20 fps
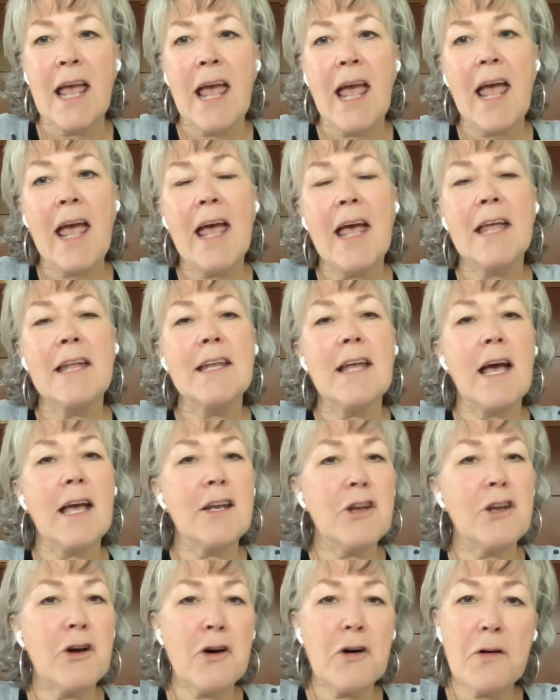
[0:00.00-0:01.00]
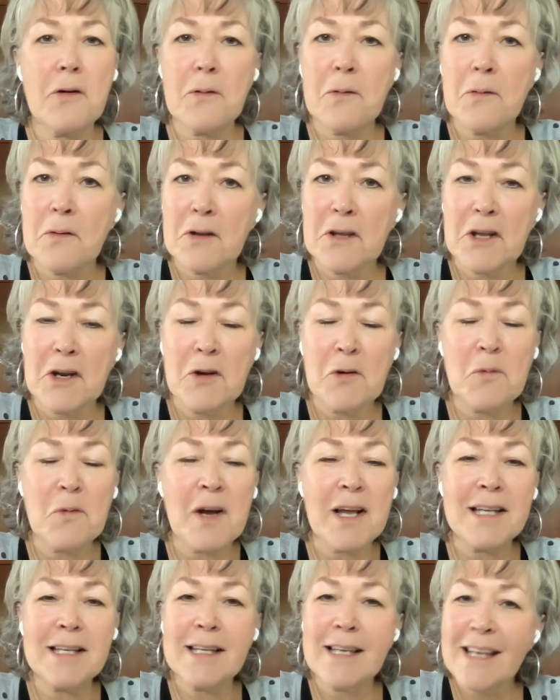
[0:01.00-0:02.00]
And I know,
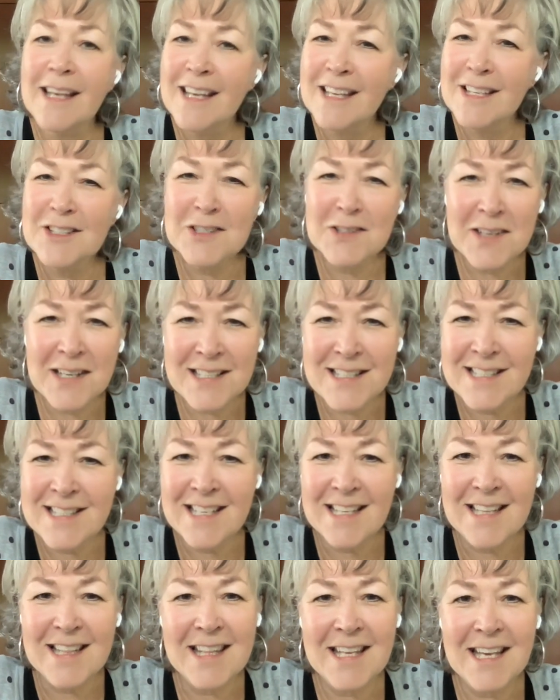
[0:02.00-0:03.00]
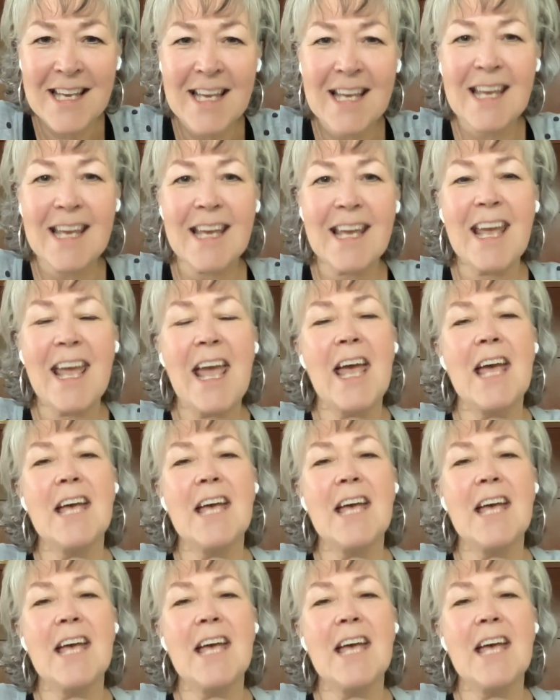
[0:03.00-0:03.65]
one interesting thing